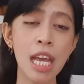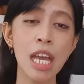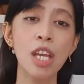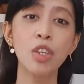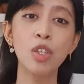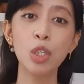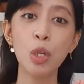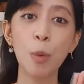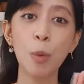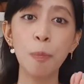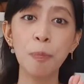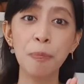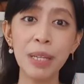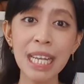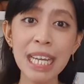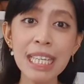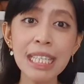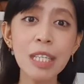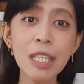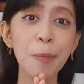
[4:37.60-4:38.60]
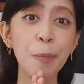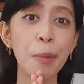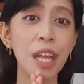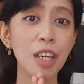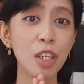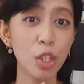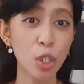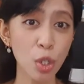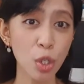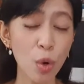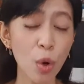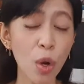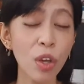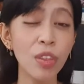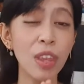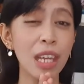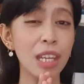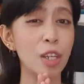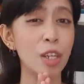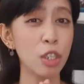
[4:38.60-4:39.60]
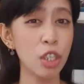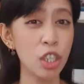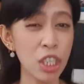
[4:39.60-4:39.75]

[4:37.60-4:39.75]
So please make sure that you